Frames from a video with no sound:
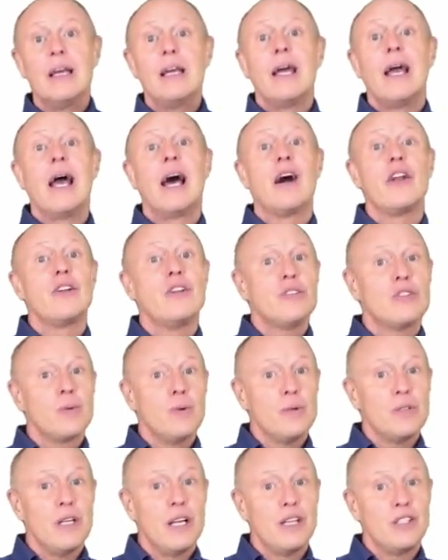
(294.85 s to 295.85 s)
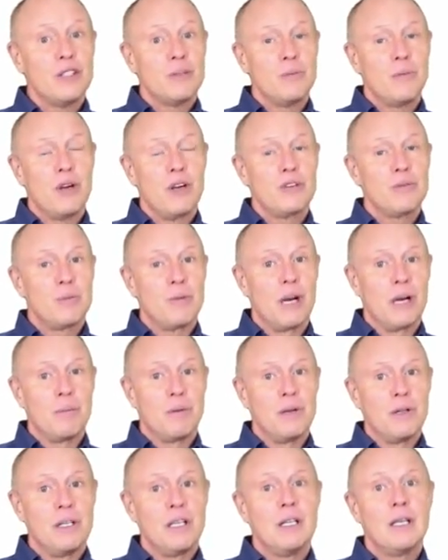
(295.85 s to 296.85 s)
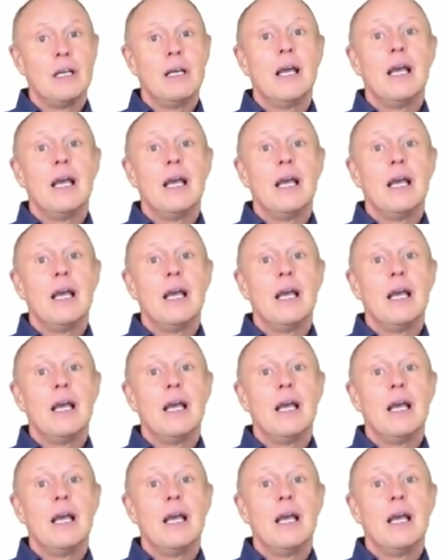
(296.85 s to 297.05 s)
how to use quotation marks properly,